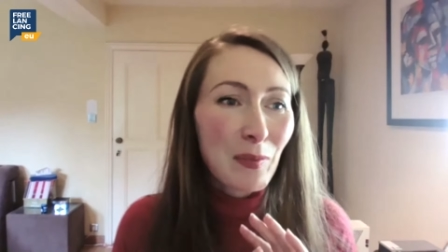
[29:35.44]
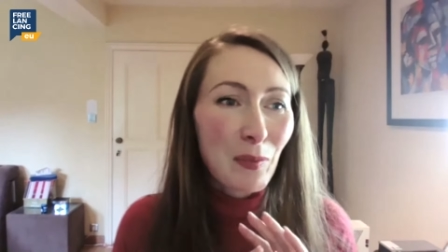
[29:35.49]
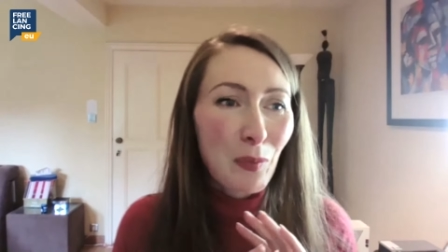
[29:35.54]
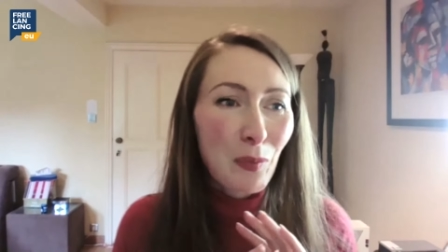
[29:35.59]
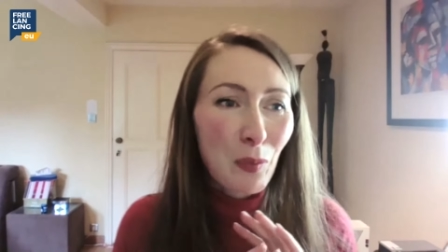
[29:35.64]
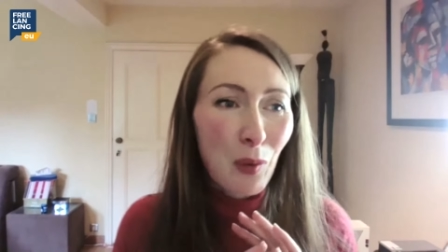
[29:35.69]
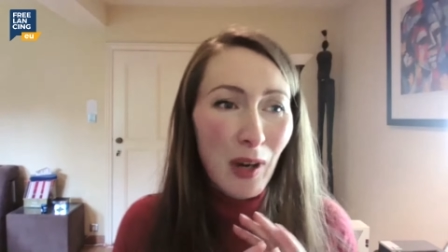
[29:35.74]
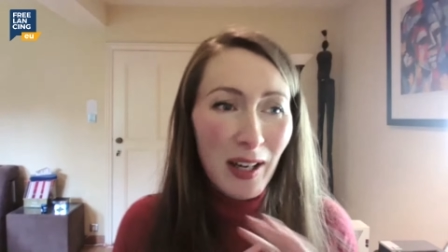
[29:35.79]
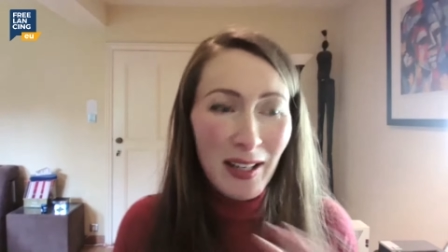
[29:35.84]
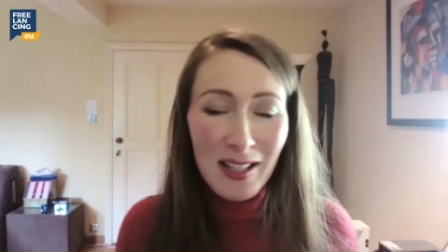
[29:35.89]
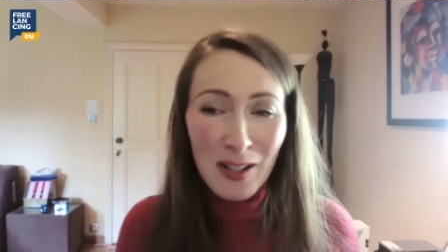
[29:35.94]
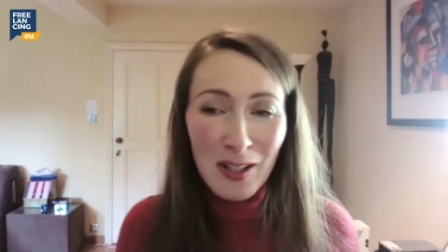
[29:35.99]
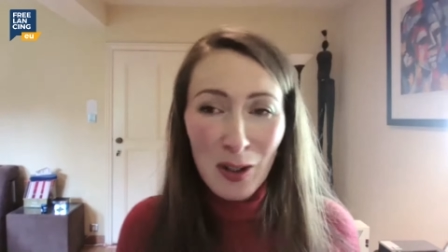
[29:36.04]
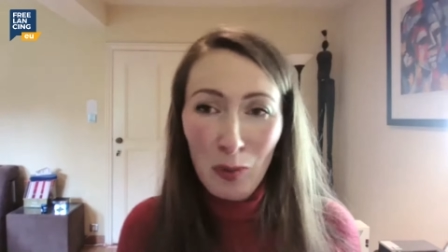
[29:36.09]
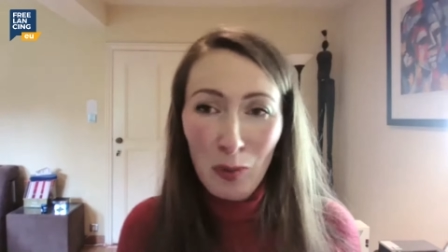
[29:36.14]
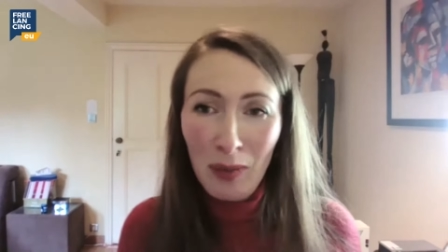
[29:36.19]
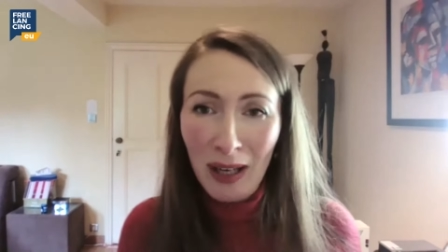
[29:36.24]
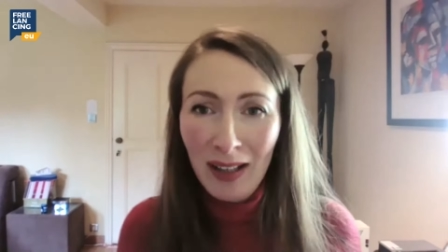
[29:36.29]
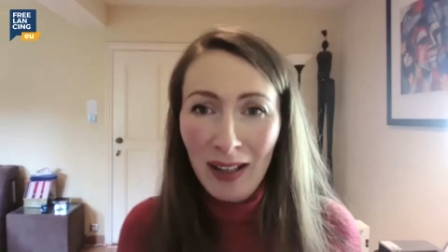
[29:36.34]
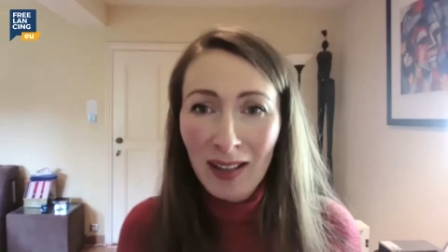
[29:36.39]
Why it's
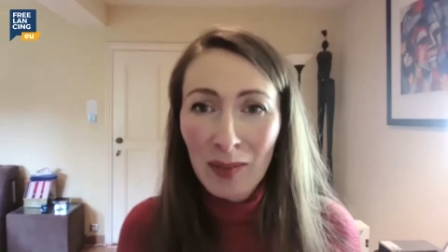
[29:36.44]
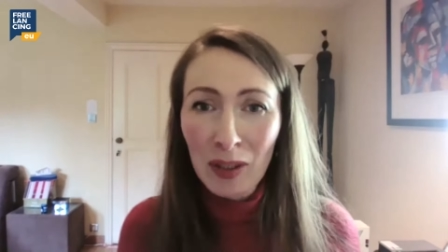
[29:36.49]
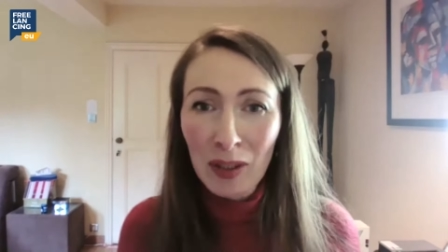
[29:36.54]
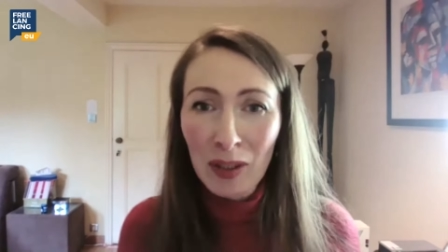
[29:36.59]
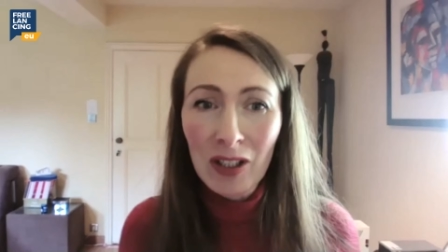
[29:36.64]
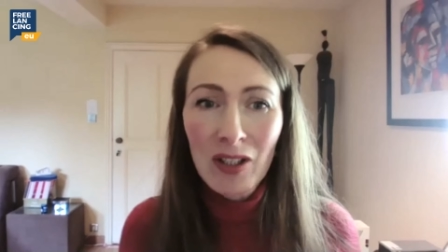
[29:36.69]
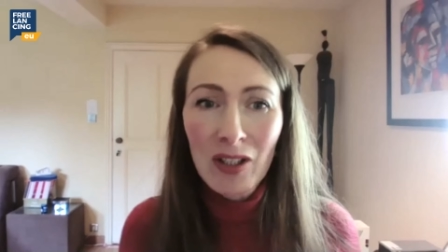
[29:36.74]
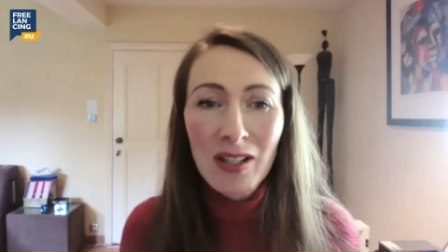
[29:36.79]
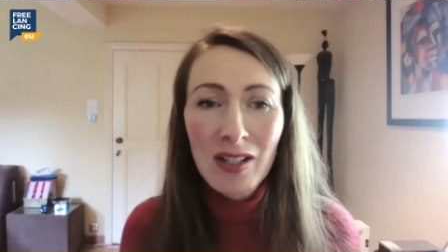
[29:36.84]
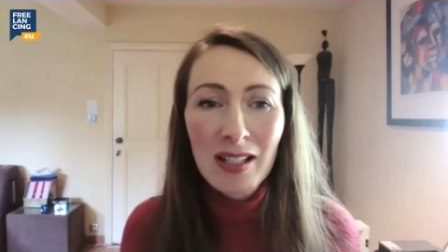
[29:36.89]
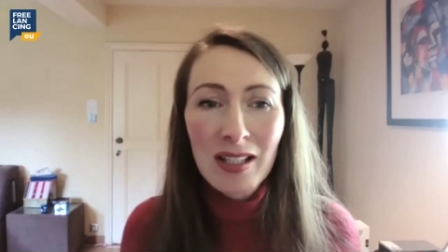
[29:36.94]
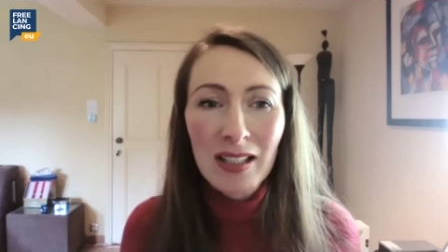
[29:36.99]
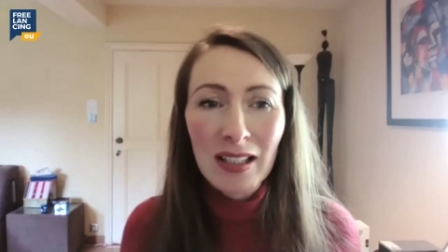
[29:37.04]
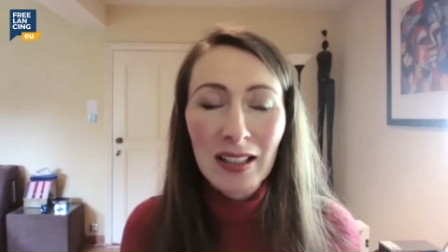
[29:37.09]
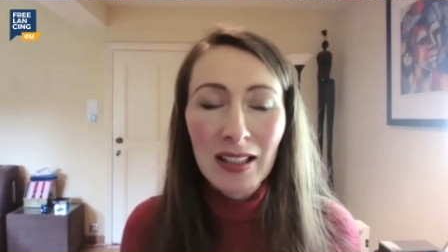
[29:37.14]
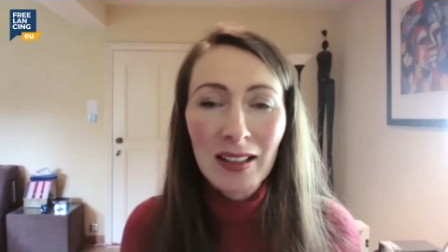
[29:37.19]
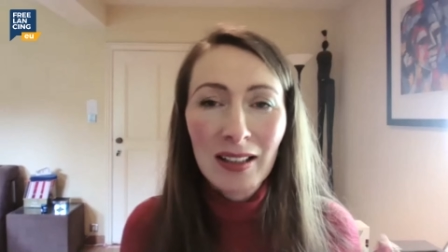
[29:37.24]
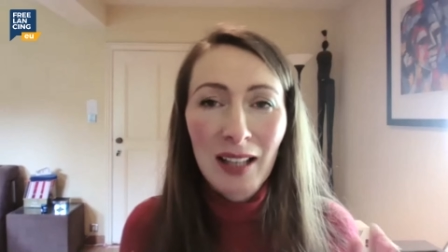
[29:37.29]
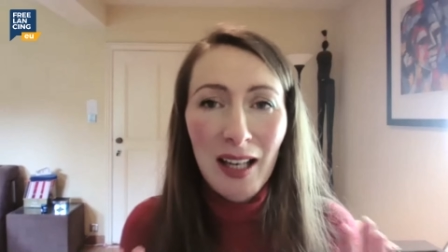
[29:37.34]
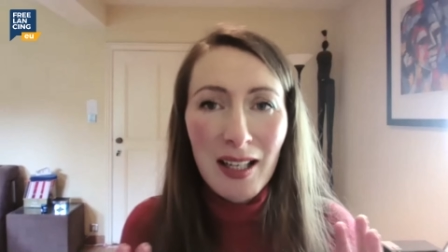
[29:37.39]
so bad? Because
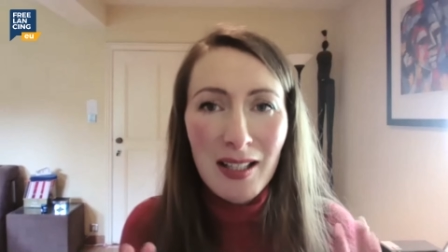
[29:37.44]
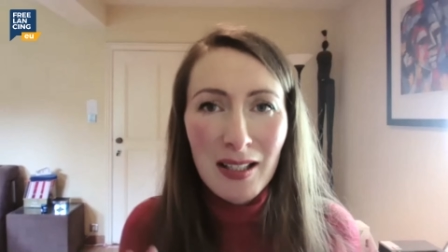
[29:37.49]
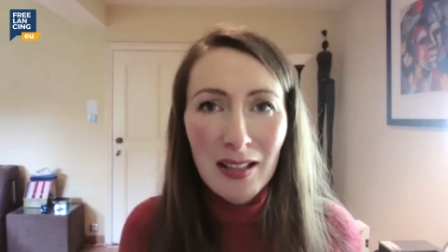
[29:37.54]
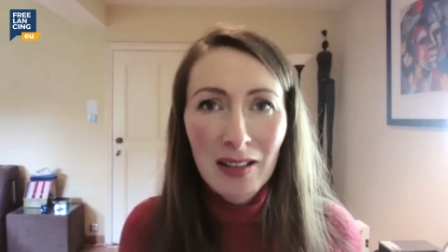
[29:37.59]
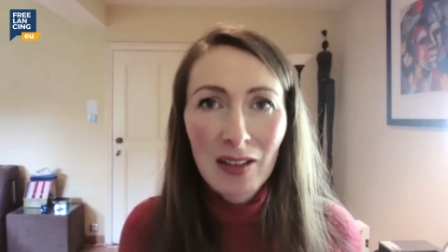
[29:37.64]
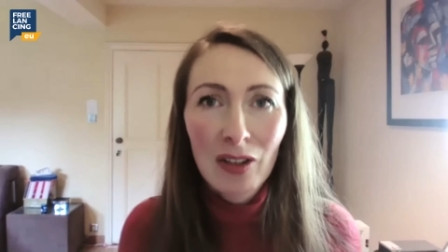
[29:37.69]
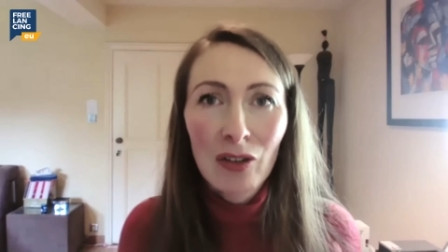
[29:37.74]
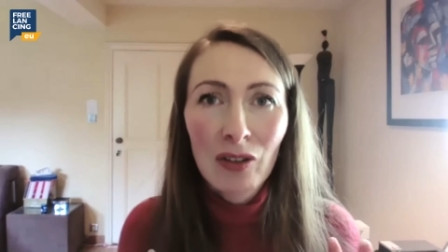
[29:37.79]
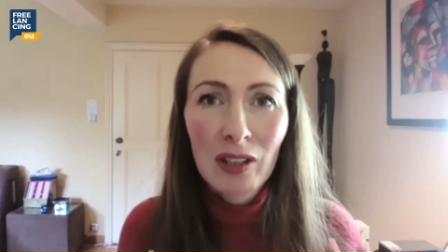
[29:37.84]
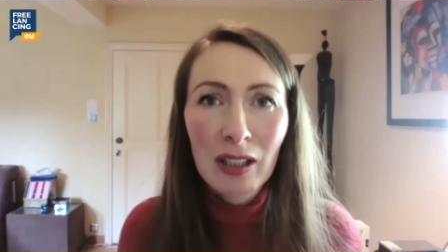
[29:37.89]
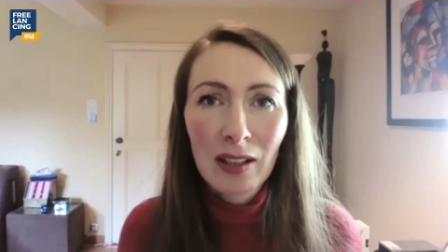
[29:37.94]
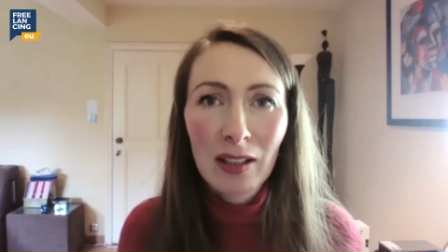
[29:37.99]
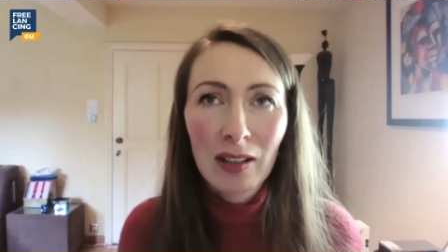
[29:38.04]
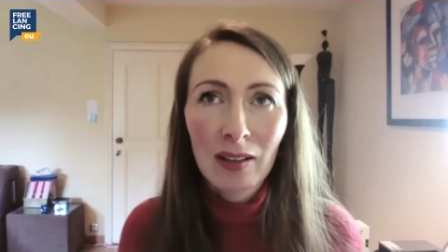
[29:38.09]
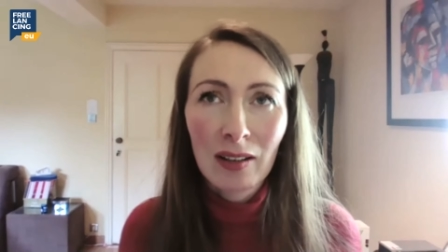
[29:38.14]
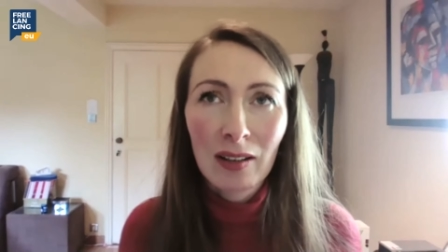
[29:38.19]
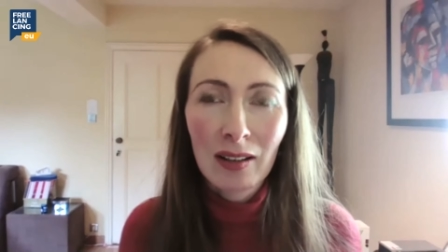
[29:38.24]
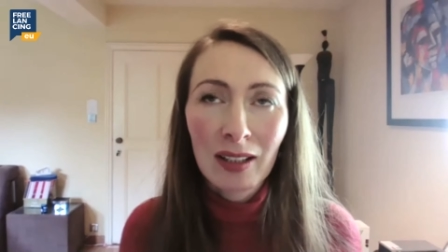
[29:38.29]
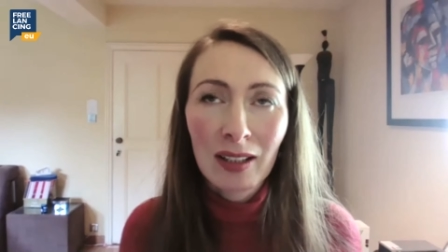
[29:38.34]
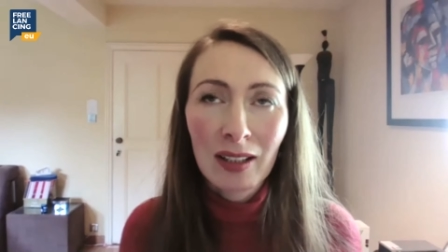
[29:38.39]
it doesn't
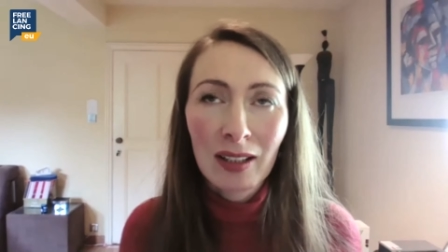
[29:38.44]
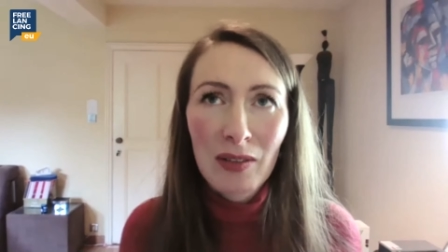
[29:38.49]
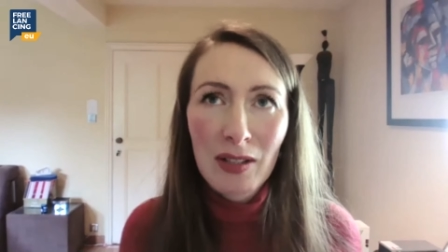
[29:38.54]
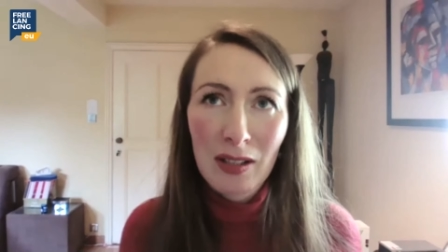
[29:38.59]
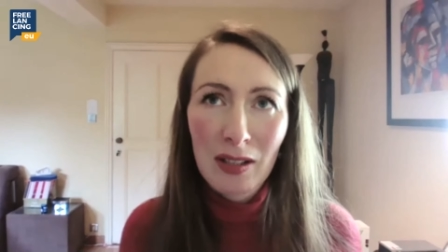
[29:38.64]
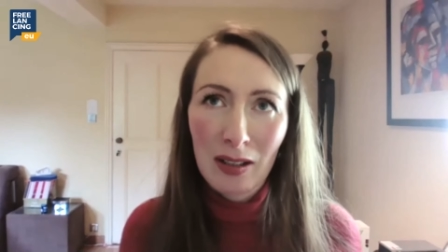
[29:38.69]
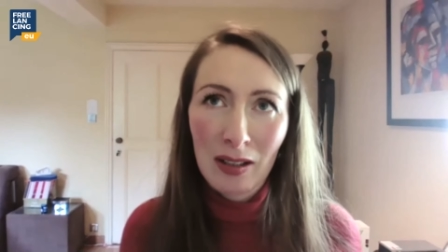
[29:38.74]
really give